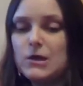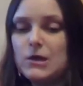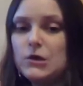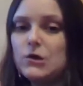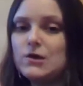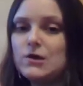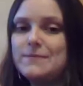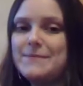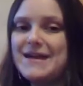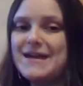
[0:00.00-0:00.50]

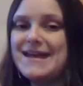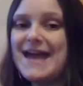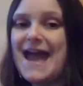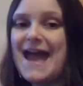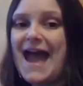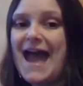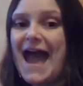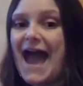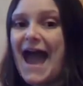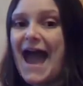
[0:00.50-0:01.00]
You're going to make
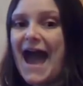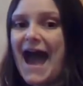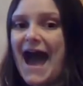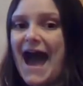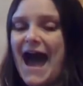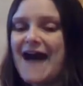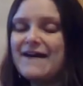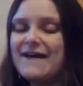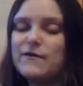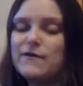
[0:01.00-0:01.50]

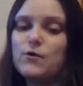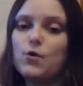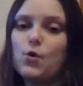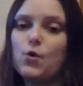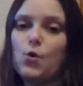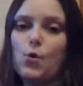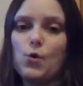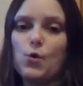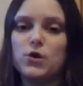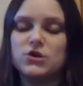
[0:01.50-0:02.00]
a
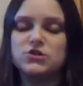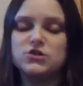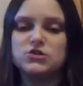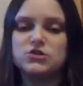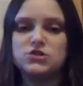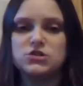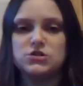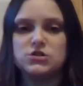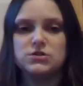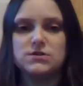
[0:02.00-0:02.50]

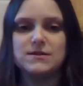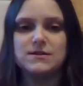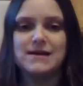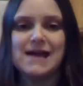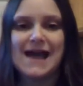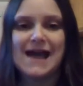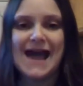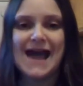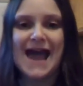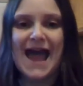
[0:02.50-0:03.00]
orange.
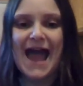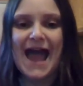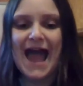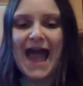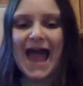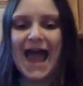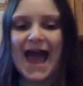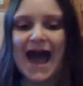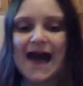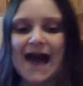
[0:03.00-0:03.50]

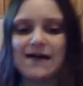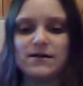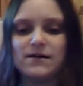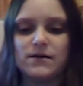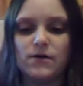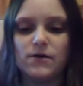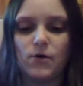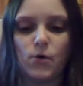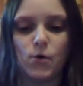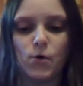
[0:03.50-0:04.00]
A
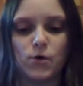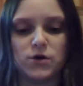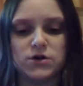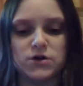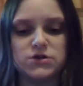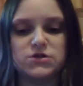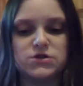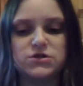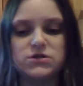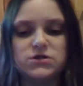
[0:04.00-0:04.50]

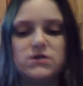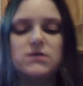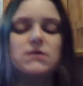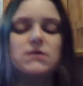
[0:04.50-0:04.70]
orange.